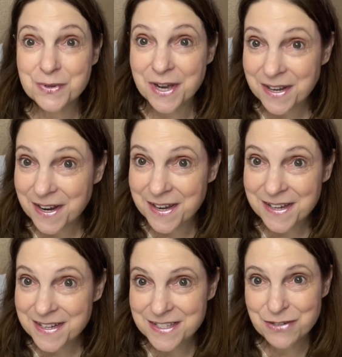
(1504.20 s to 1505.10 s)
not. I
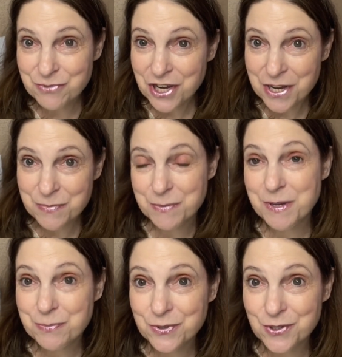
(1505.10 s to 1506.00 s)
guess sometimes
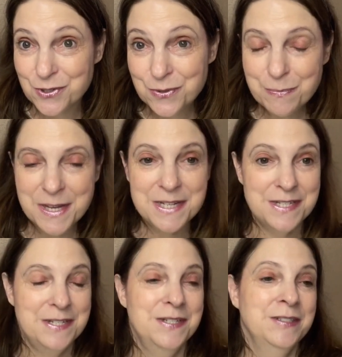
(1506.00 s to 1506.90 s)
people do, but
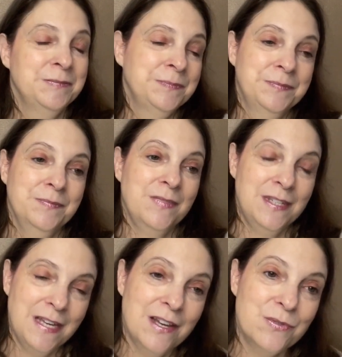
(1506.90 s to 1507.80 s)

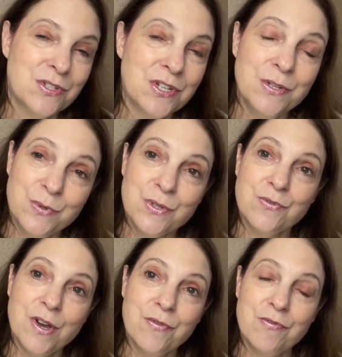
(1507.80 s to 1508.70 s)
yeah, it was a
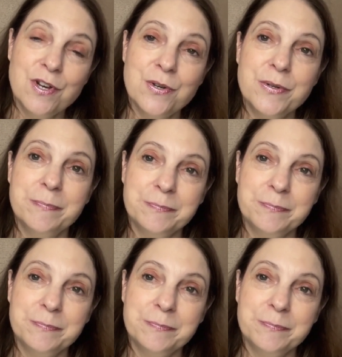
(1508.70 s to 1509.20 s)
rough road.